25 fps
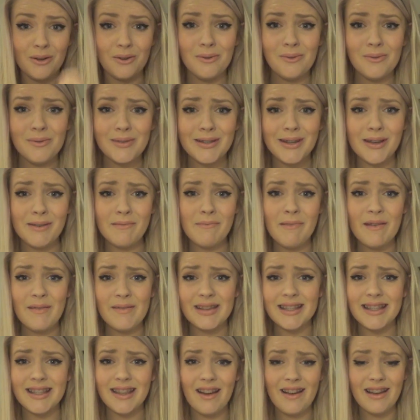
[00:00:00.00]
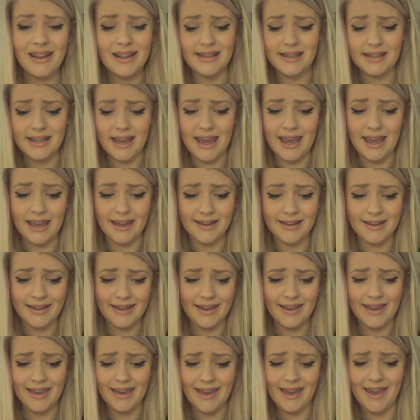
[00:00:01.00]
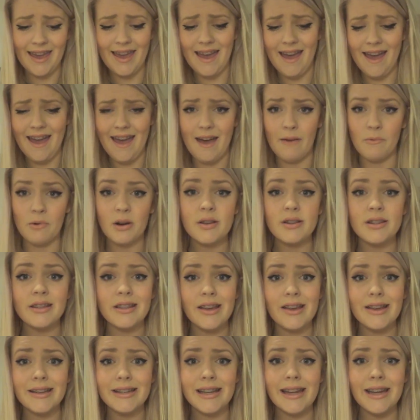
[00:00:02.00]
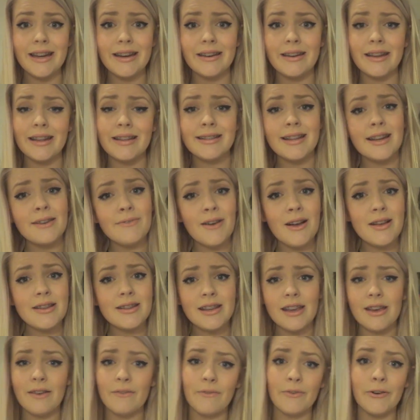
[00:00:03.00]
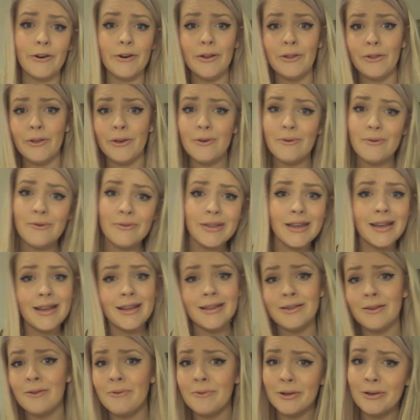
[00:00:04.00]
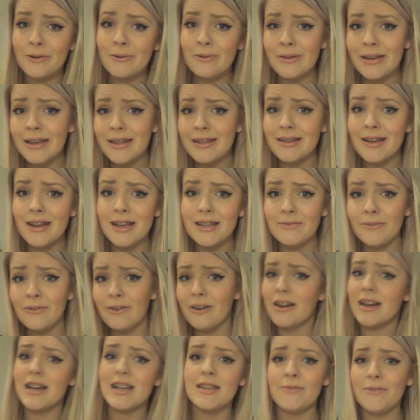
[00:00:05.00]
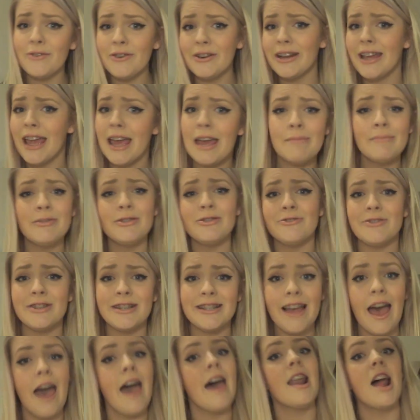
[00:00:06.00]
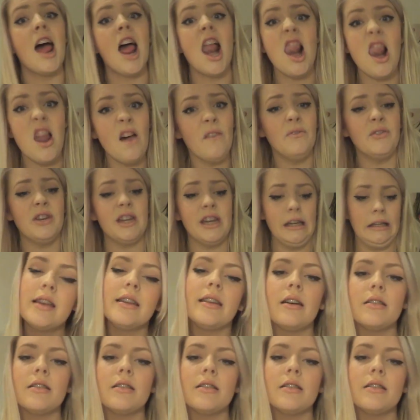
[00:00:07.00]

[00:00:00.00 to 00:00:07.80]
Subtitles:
Also, I'm a bit of a science geek. Yeah, when I was 13, instead of asking for all the cool things that all the cool kids asked for, I asked for a chemistry set and I loved it.